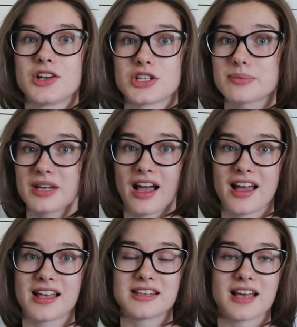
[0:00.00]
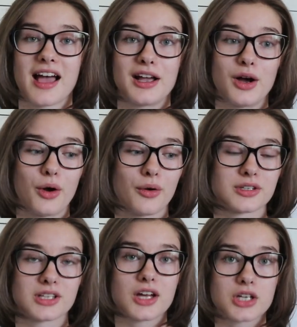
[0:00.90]
just because I go
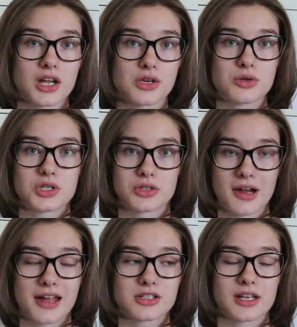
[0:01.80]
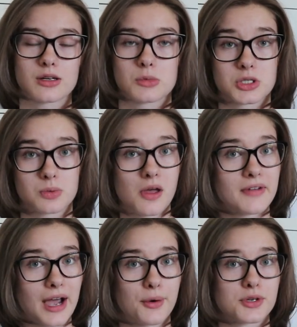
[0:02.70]
such a huge stretch, like almost
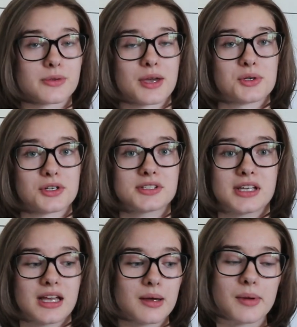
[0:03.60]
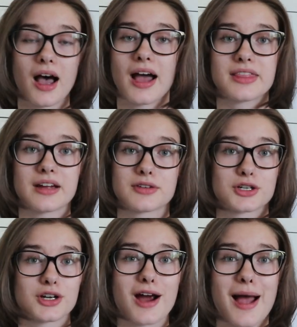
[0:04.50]
12 hours without nursing him, I thought for
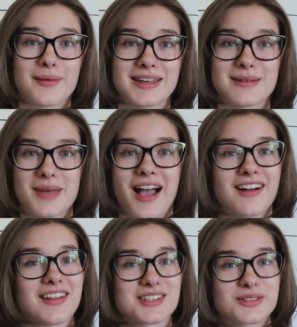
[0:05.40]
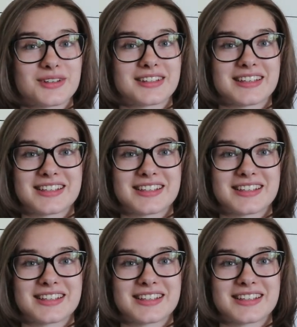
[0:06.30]
sure I would get it back a lot sooner than